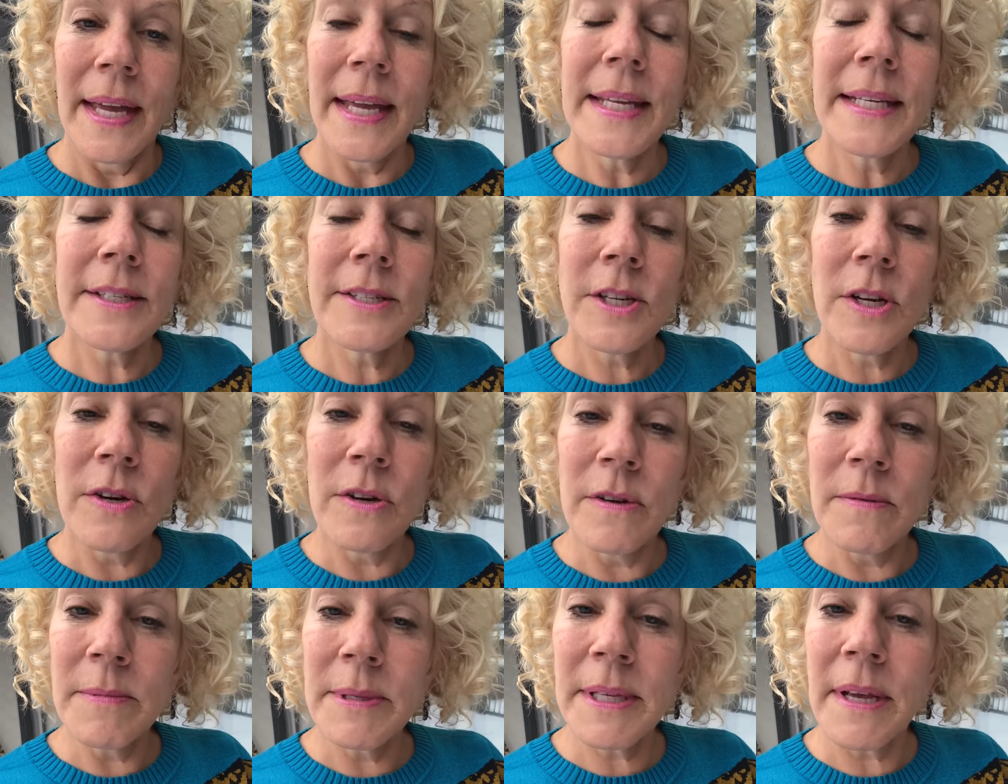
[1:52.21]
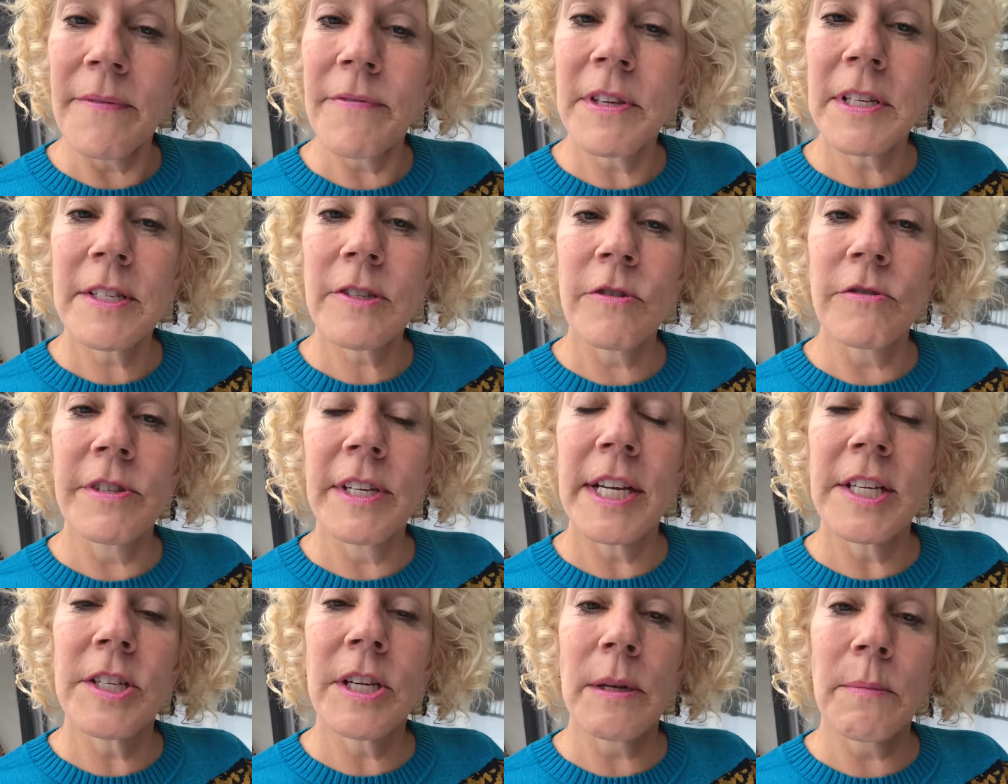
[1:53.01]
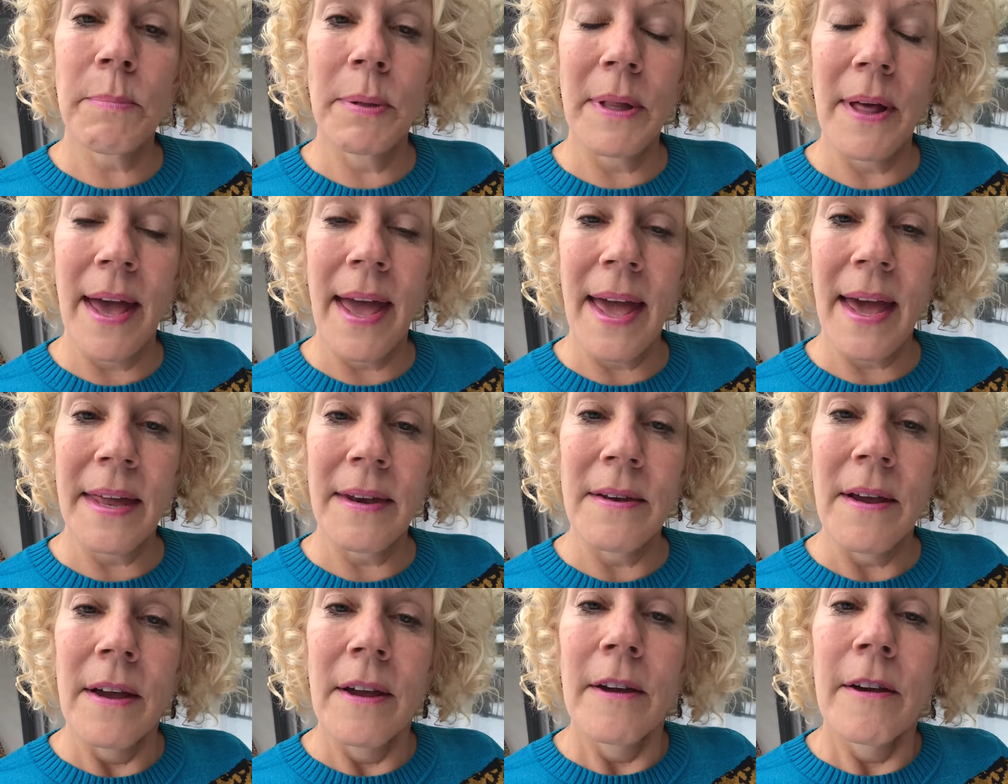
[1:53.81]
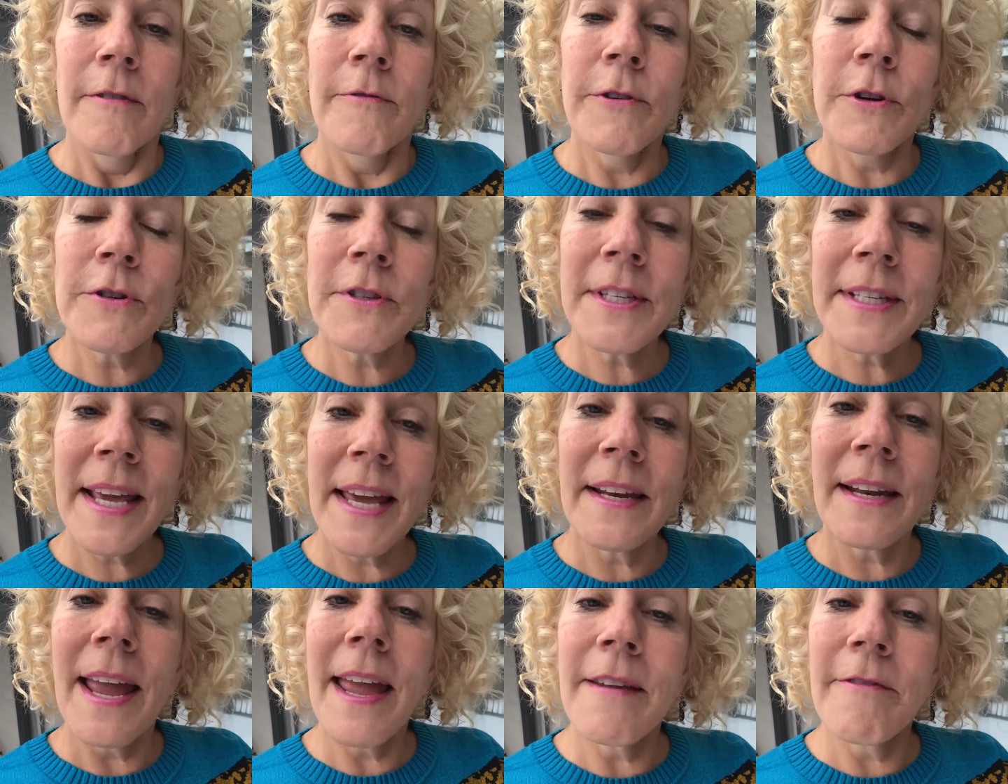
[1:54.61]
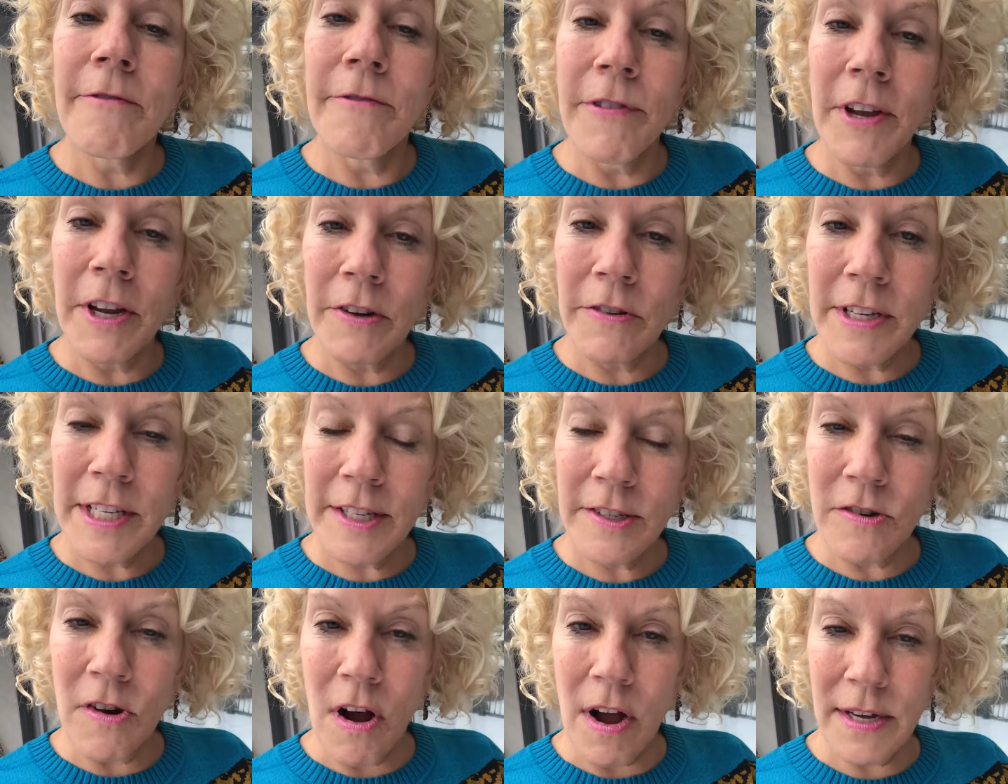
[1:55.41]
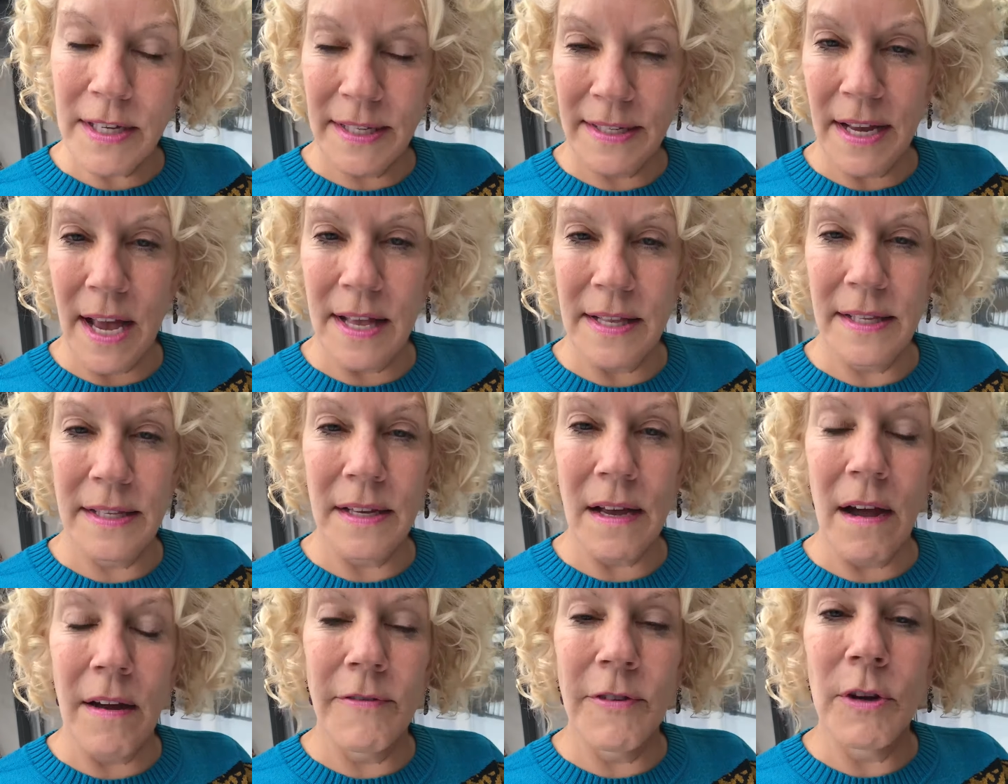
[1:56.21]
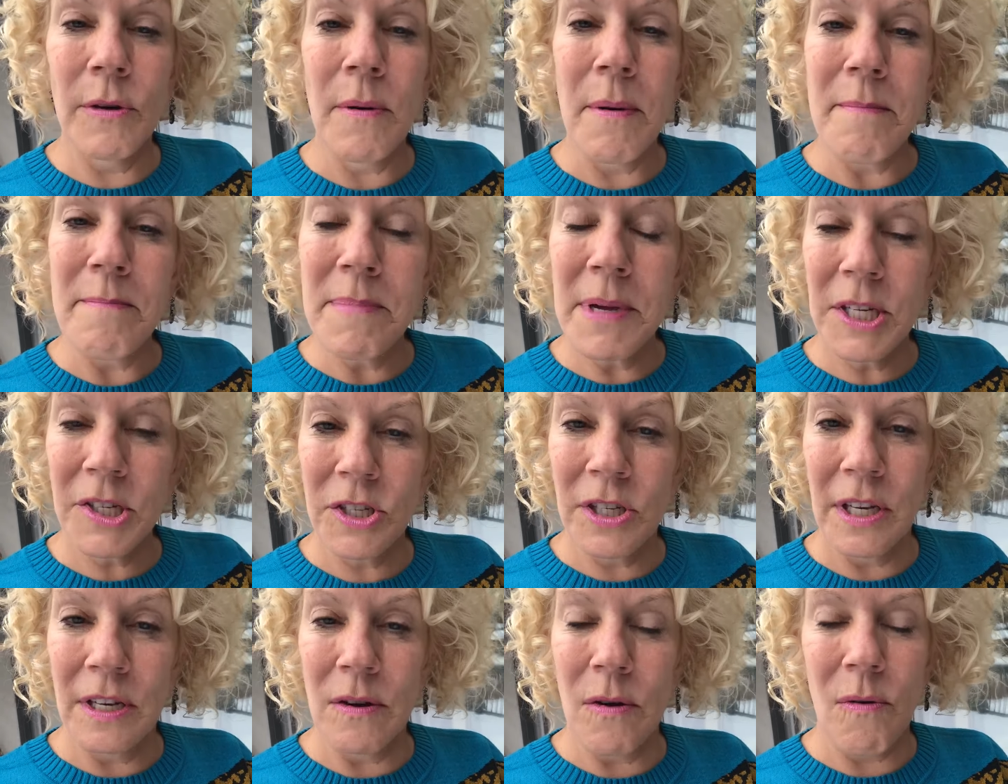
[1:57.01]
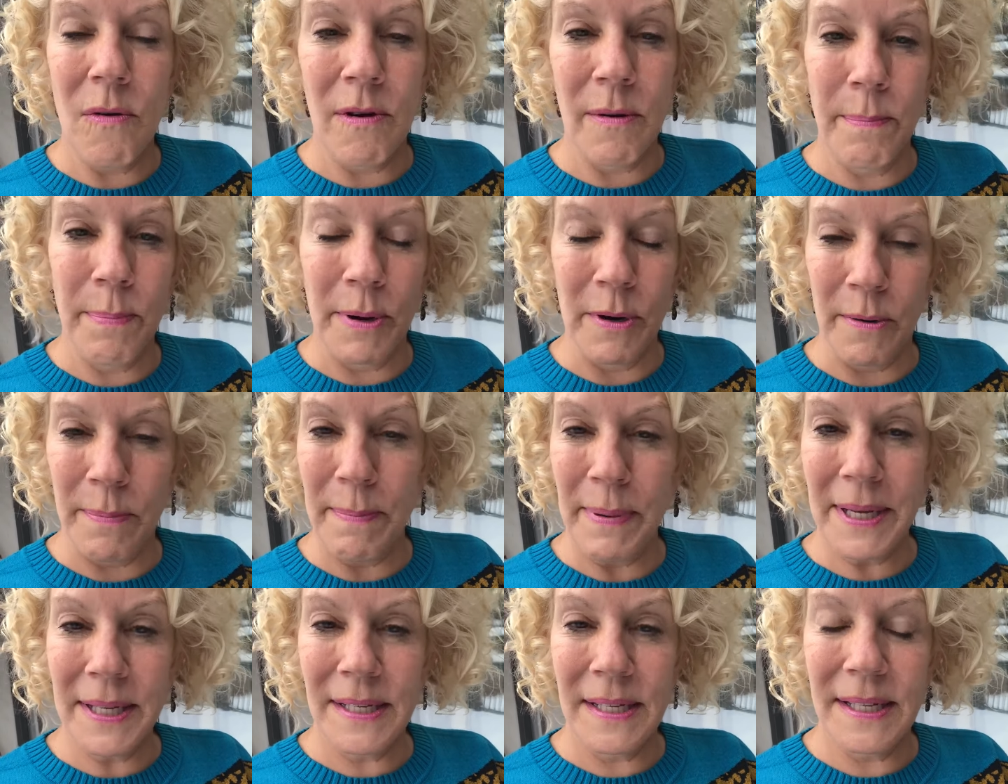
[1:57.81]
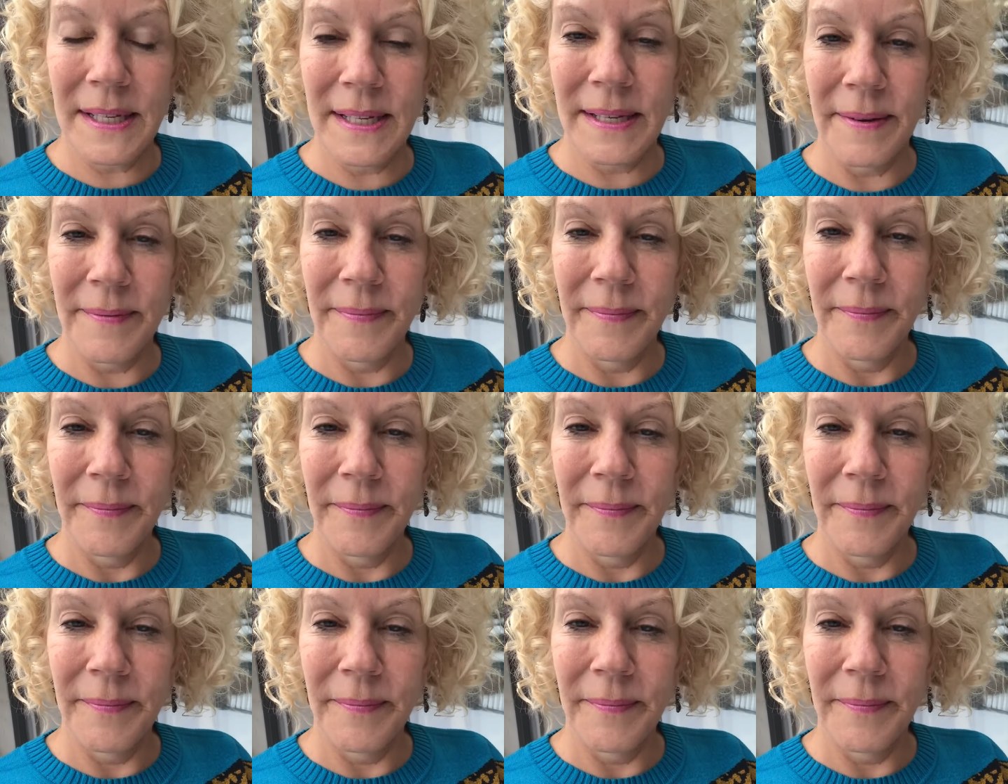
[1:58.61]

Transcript: In terms of the strategic plan, first get a very strong sense of your mission or purpose.